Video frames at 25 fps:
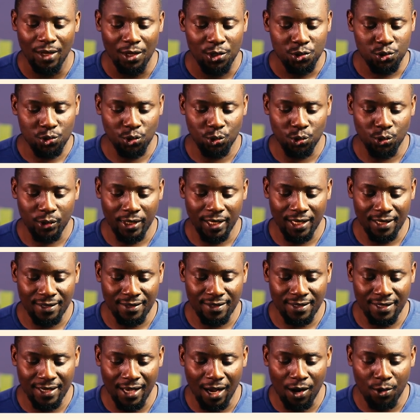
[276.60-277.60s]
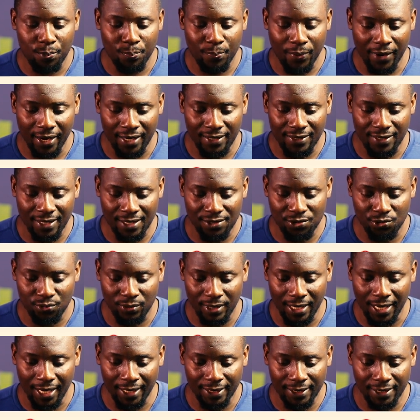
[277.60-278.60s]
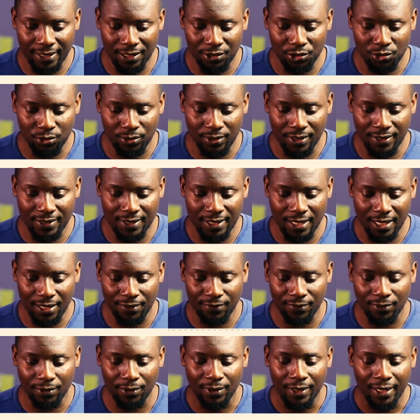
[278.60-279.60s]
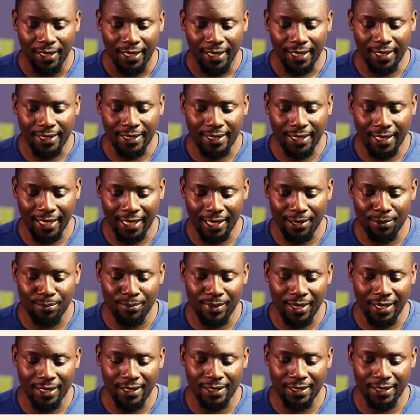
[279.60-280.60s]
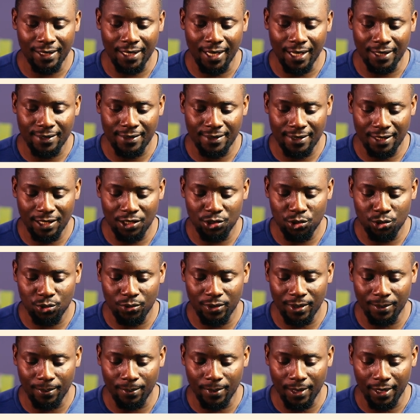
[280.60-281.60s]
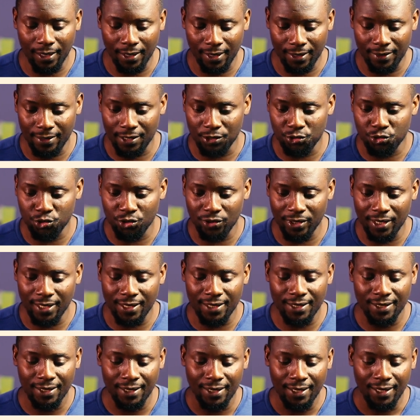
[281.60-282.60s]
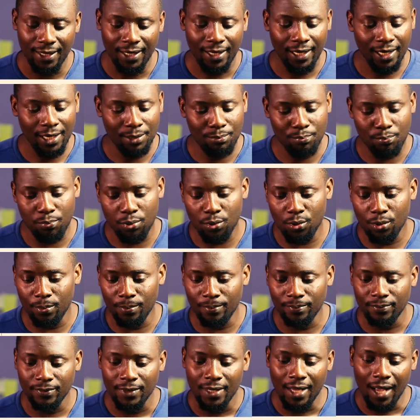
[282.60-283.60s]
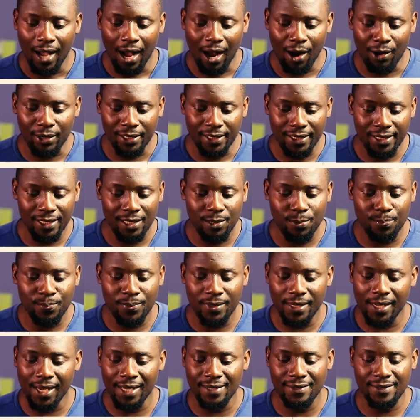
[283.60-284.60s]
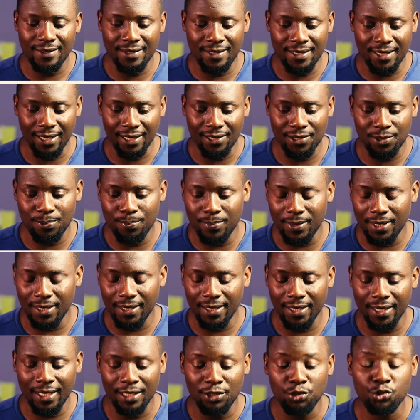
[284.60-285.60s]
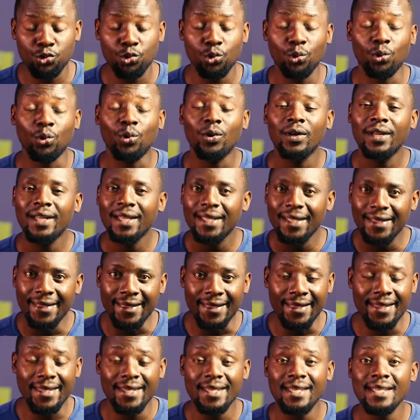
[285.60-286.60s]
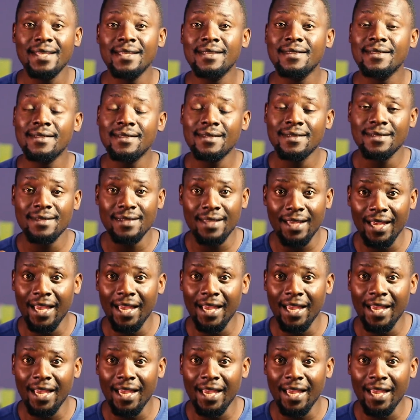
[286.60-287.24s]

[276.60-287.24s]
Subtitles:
so you can see how price has reacted to this level. It came, entered us into the trade, and boom, our TP has just been hit. So this